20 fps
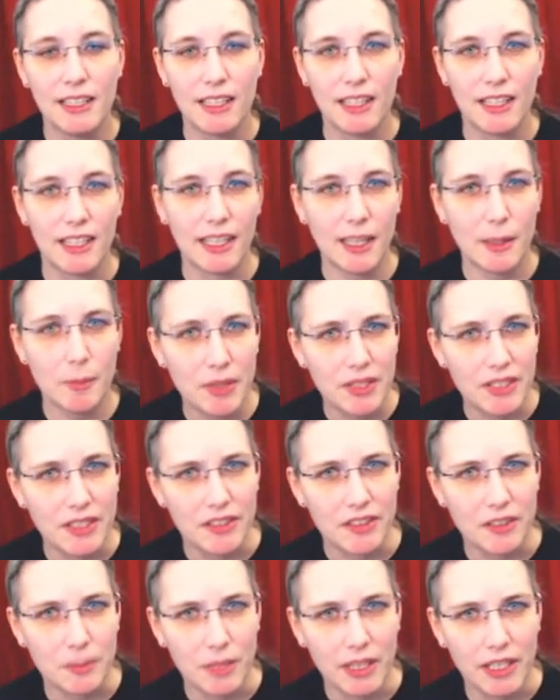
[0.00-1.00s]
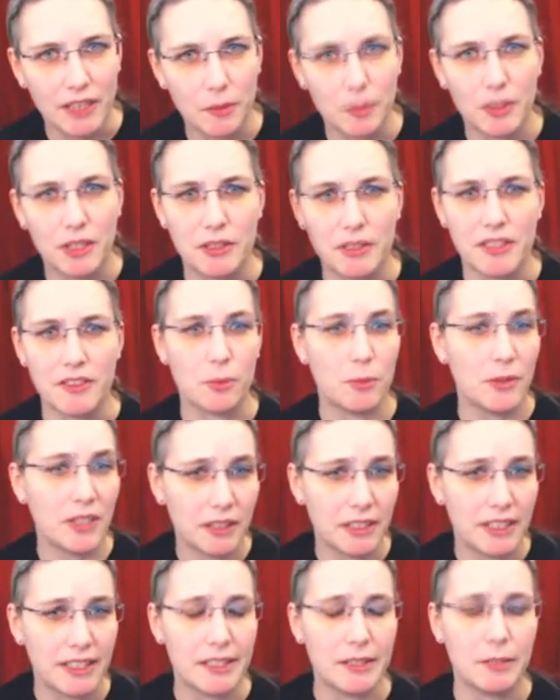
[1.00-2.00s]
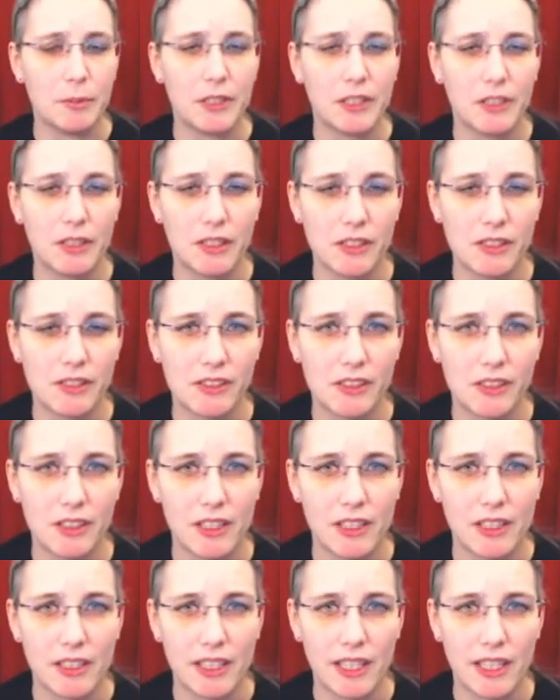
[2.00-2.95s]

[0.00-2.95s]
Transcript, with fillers: uh, companies, in my experience, weirdly, because uh,